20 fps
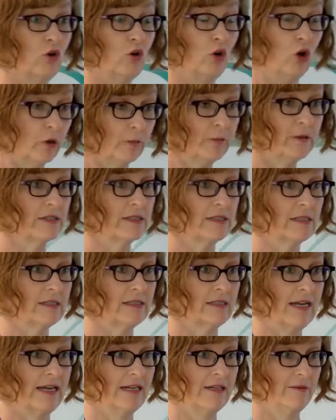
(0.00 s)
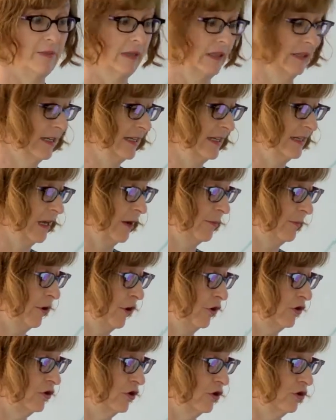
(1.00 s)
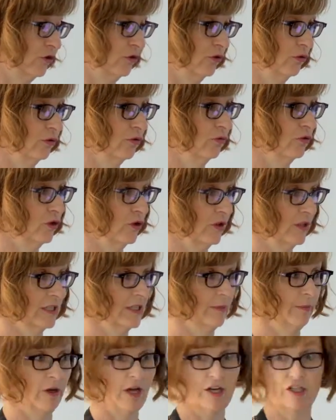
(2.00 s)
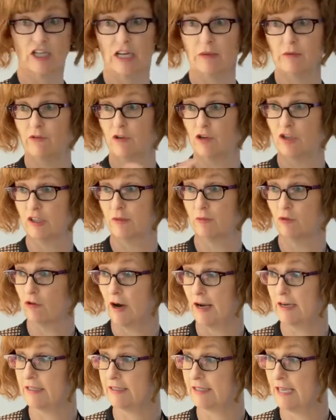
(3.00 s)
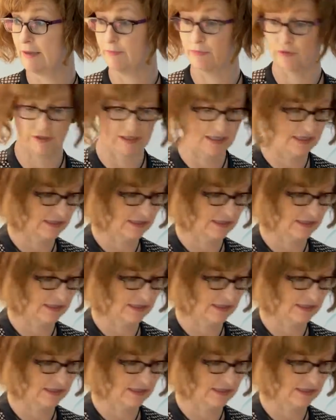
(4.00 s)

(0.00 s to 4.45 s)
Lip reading: corporate sustainability approach to the supply chain, we've heard some great examples